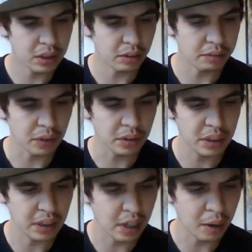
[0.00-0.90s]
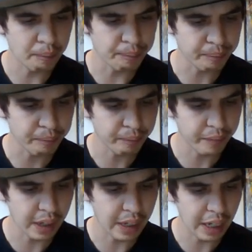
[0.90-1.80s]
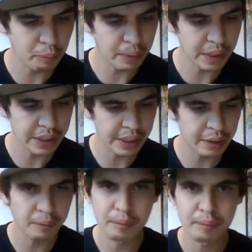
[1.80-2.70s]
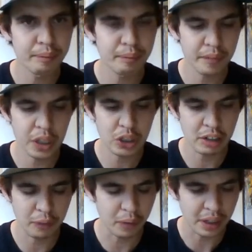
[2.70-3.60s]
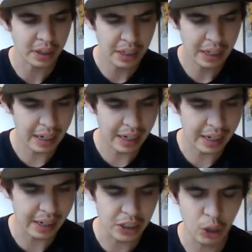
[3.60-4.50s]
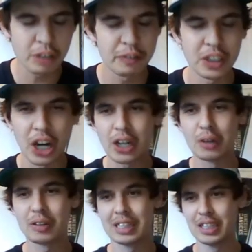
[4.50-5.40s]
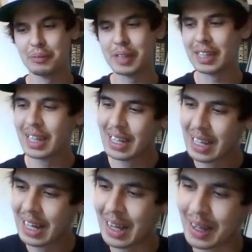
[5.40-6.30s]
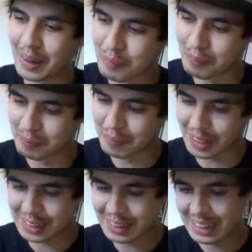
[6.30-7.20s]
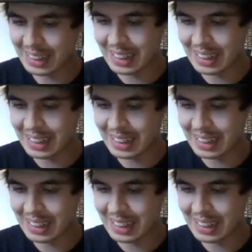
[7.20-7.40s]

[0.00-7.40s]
sorry, folks, MBT, Trey Ford, Cody Fajardo, excuse me. But